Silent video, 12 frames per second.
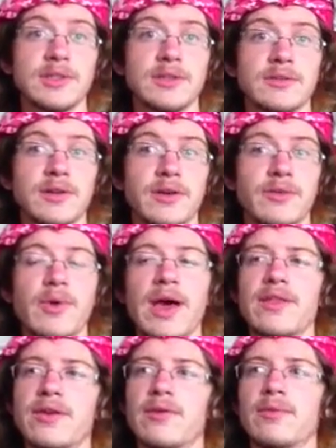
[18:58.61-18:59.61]
and, and
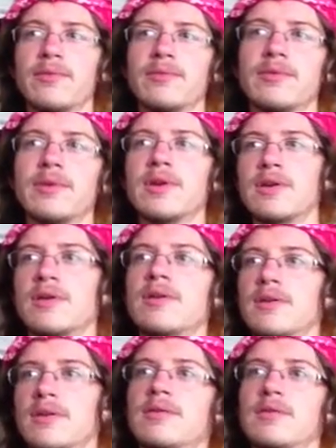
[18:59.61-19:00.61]
rather,
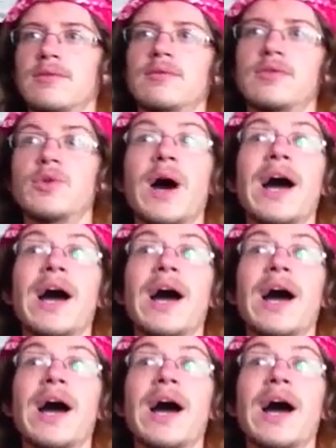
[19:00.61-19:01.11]
new